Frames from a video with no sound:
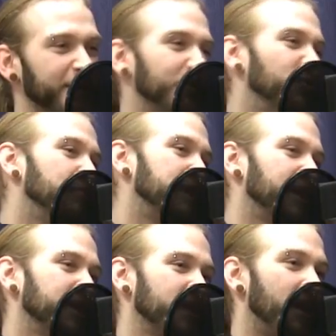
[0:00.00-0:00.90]
it to do
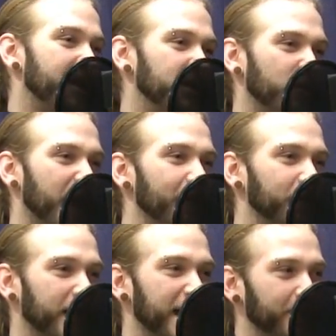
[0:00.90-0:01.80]
because our
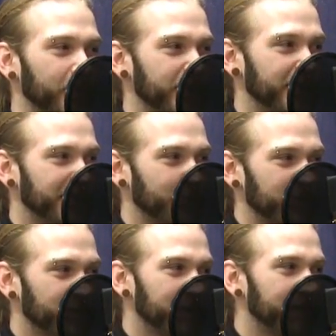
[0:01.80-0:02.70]
endocannabinoid system
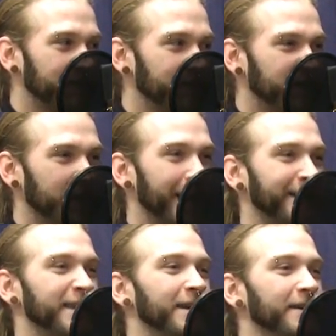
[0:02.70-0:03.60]
has been
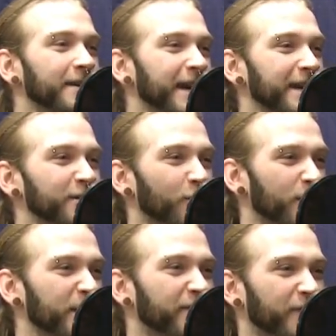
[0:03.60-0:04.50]
neglected
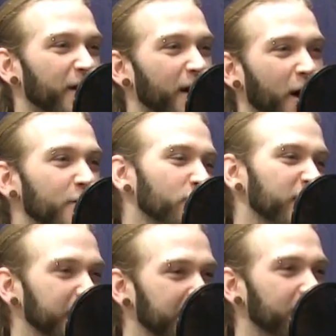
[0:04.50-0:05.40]
dormant for
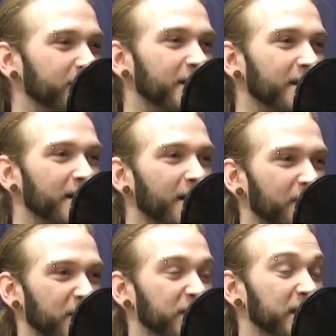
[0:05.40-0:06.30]
100 years,
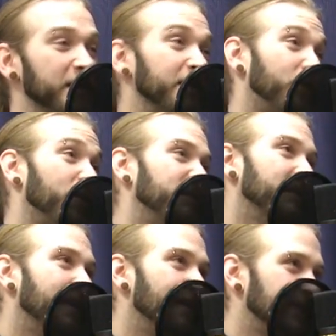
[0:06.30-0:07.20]
50, probably
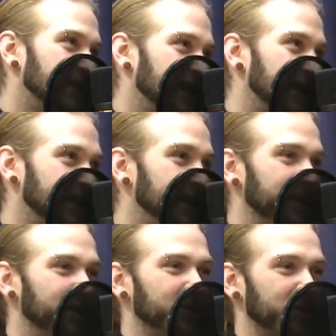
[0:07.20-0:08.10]
60
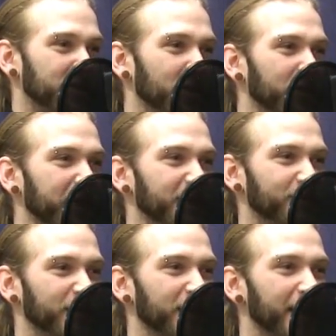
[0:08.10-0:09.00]
years or so, that it's
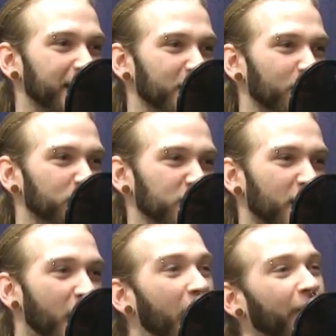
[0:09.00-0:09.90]
been just
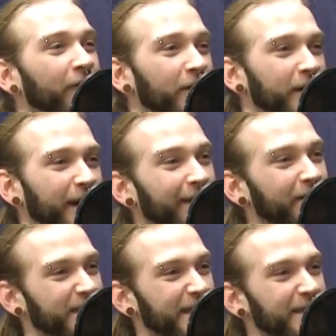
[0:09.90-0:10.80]
off in
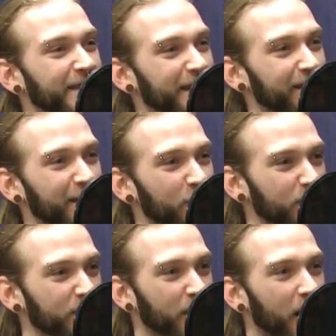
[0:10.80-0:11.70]
the
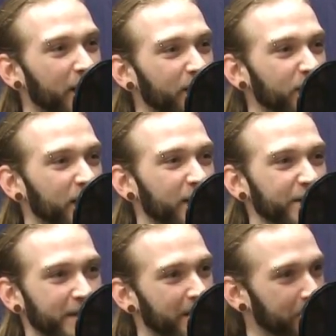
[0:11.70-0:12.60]
human body
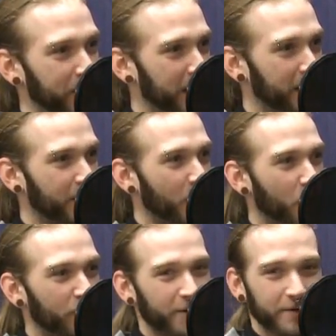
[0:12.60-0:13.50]
because
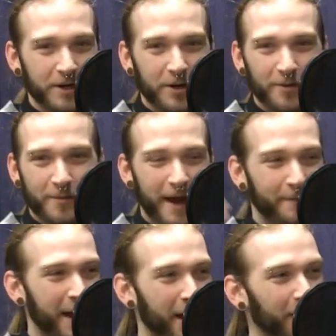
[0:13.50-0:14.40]
over by
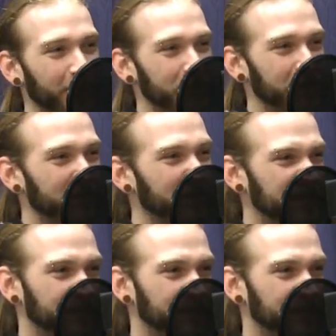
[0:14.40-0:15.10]
biology